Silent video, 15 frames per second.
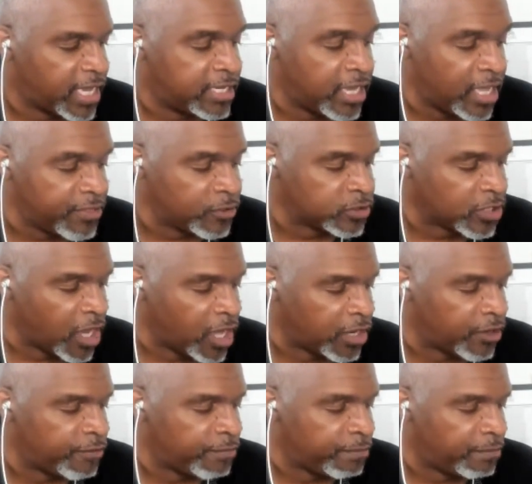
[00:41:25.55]
Another
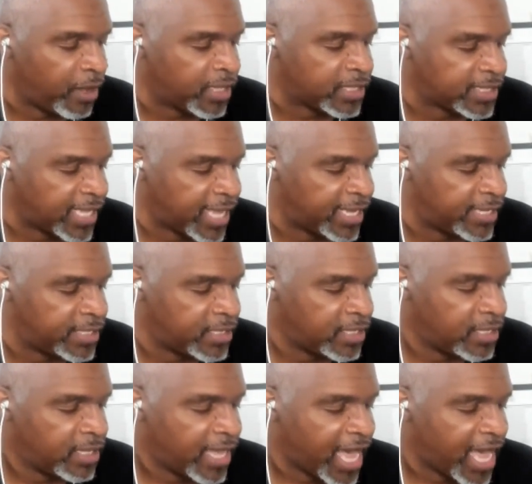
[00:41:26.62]
scholar, Mockline,